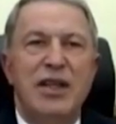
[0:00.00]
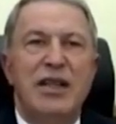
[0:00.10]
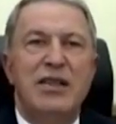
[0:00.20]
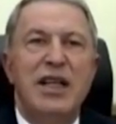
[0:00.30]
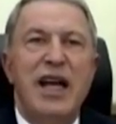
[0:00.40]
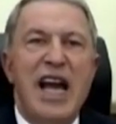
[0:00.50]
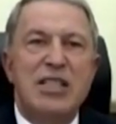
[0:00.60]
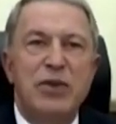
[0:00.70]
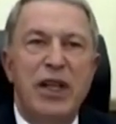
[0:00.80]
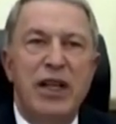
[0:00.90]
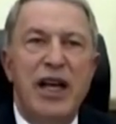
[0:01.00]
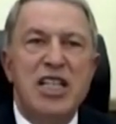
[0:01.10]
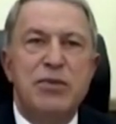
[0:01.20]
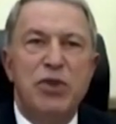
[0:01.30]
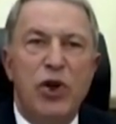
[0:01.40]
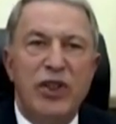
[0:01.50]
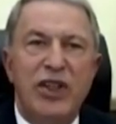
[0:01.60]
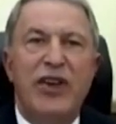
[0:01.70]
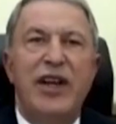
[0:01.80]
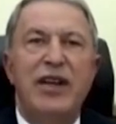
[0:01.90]
The
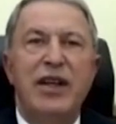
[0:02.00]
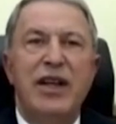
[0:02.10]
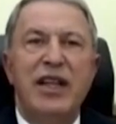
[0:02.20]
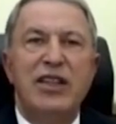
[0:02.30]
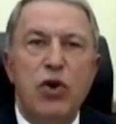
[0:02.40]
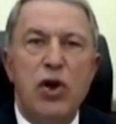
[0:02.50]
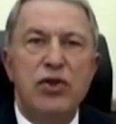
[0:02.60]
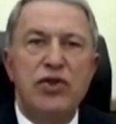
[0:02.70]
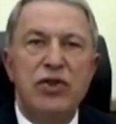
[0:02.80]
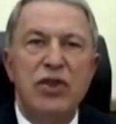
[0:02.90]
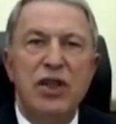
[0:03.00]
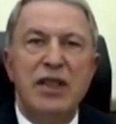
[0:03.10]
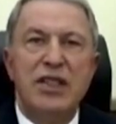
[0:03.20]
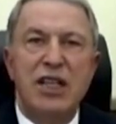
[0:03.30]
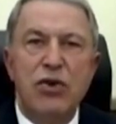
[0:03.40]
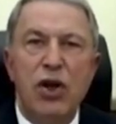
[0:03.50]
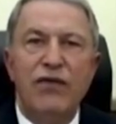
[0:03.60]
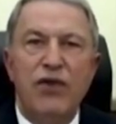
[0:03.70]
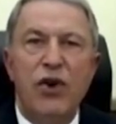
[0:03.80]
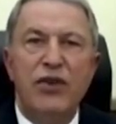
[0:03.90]
exploratory talks, the call
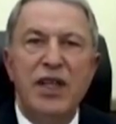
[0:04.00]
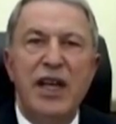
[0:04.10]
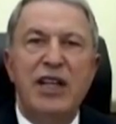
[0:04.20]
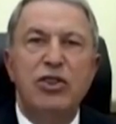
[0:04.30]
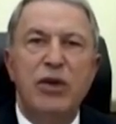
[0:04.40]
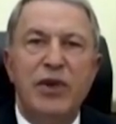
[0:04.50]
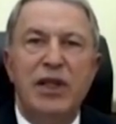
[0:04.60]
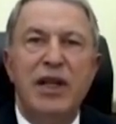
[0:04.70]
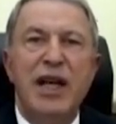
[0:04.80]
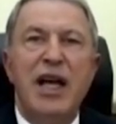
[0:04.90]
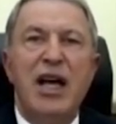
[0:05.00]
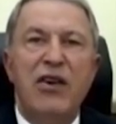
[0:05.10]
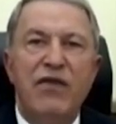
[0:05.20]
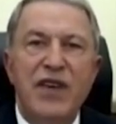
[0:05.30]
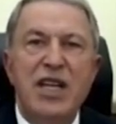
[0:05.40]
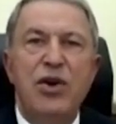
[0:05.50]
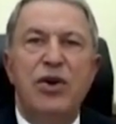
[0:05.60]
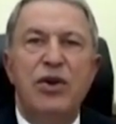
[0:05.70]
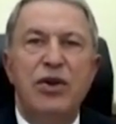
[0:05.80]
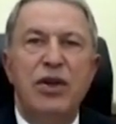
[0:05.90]
for the equitable
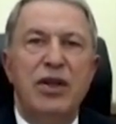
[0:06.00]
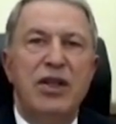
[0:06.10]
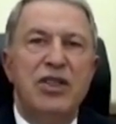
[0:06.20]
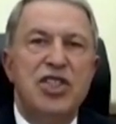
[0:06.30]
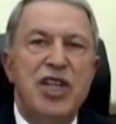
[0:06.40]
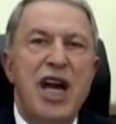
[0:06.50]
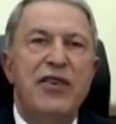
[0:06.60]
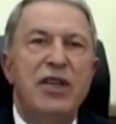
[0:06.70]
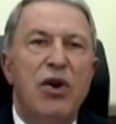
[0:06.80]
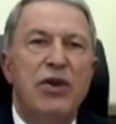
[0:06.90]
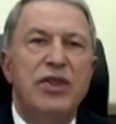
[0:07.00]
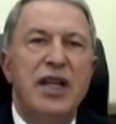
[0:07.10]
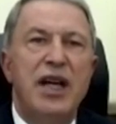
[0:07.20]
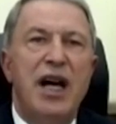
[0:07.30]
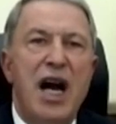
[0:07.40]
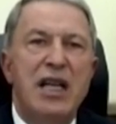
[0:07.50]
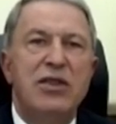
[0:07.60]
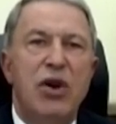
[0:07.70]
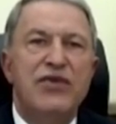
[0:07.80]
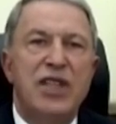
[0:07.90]
revenue sharing on the island
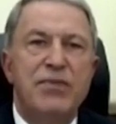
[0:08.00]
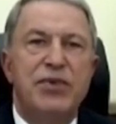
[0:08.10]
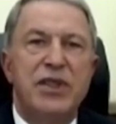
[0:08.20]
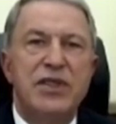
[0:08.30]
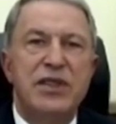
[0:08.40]
of Cyprus,